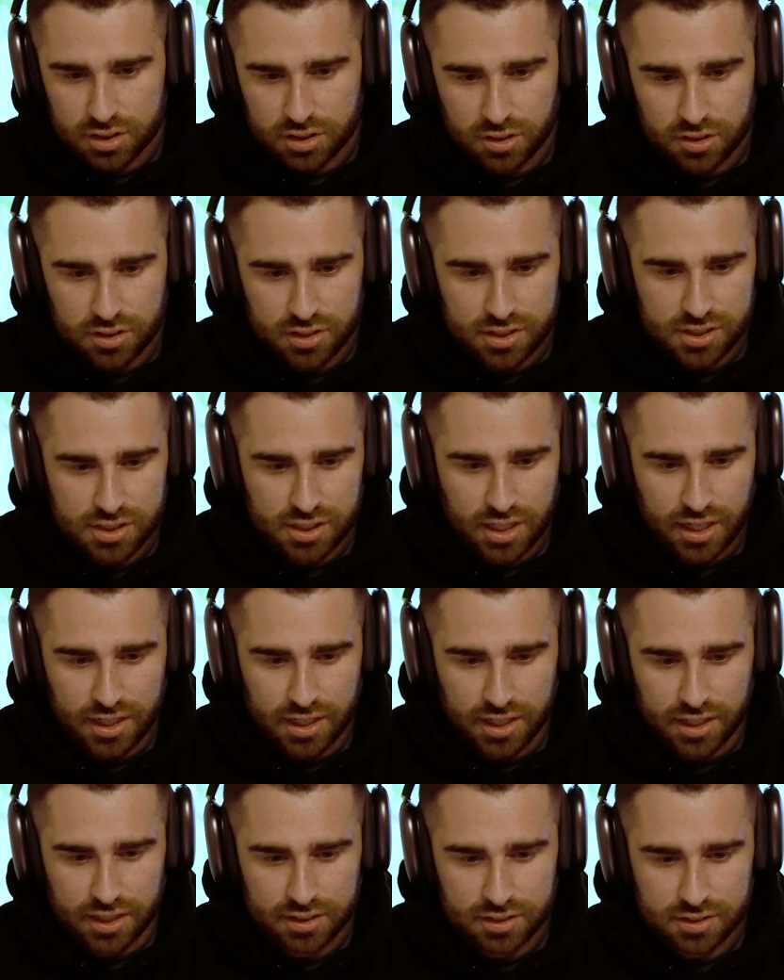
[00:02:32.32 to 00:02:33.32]
go to the
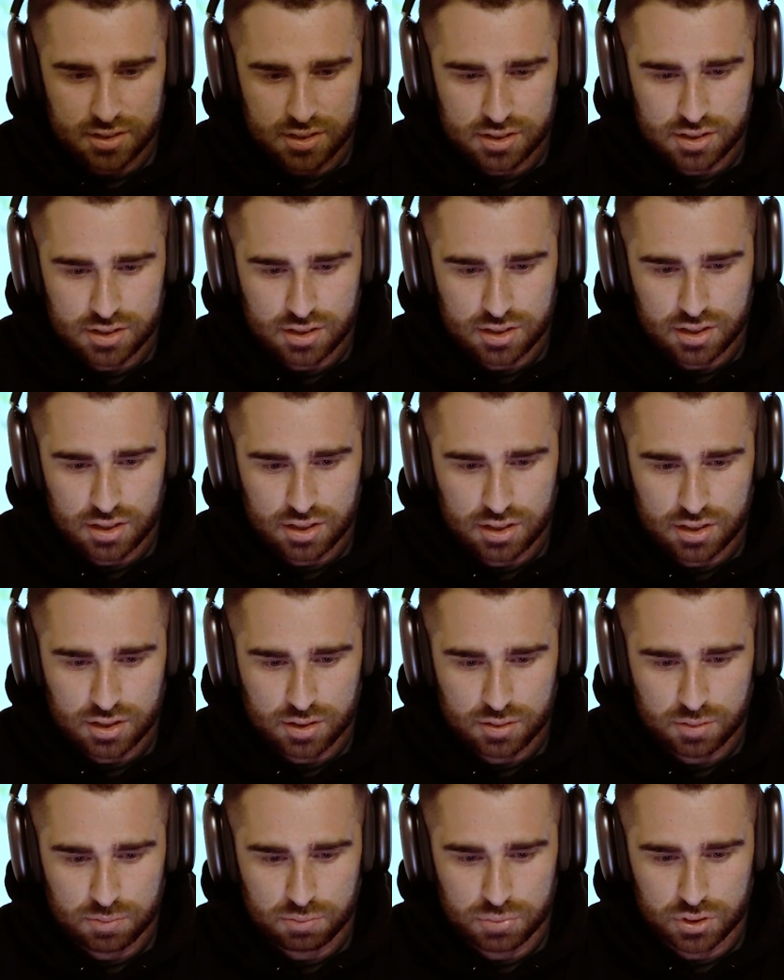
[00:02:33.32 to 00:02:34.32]
settings,
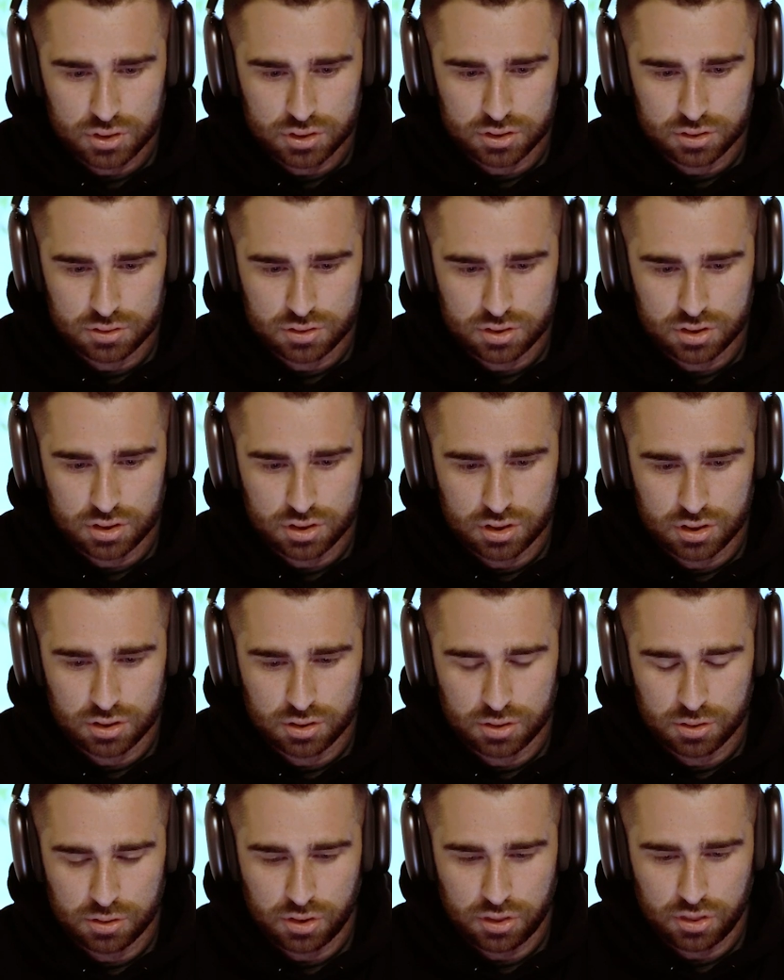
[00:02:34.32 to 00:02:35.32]

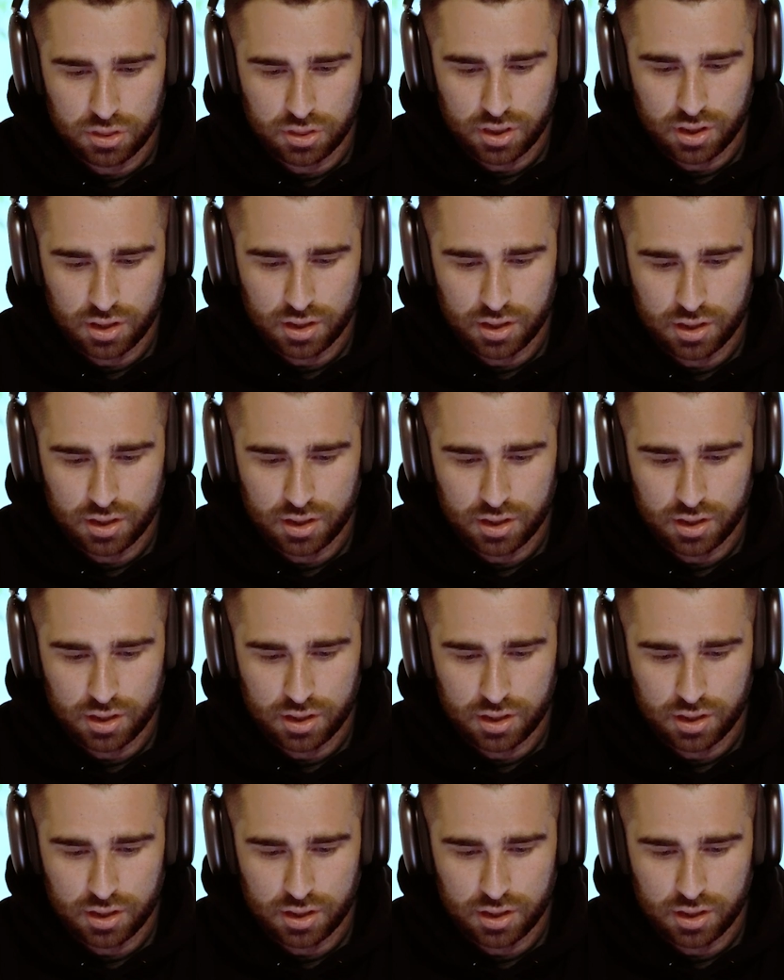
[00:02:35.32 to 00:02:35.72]
Bluetooth,